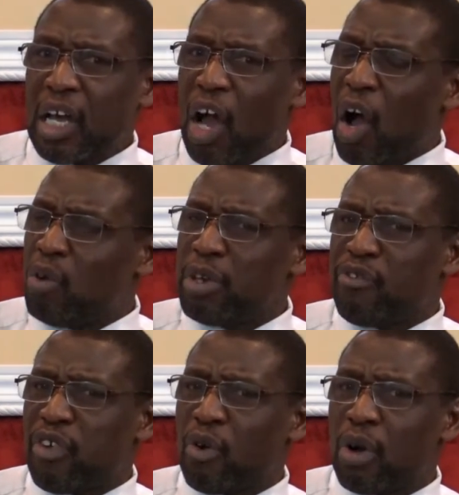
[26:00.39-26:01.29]
on the
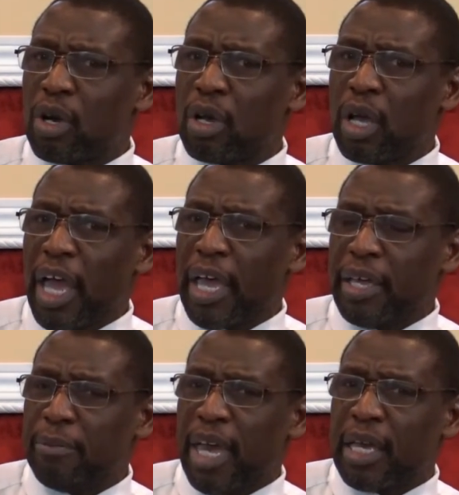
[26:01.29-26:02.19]
floor.
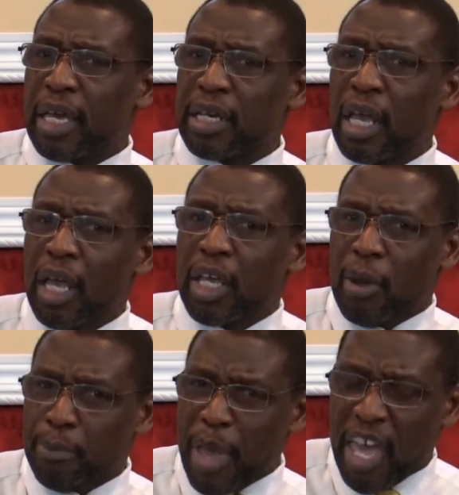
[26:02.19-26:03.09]
Amen.
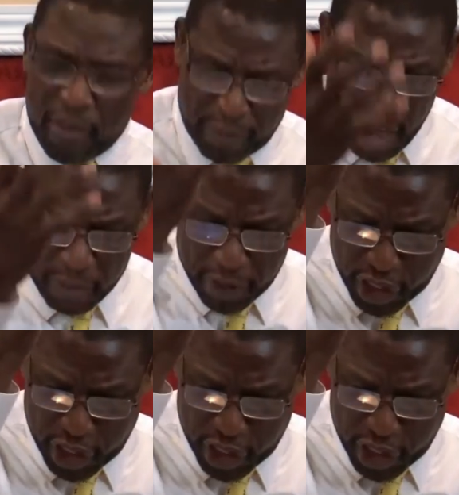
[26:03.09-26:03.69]
If, if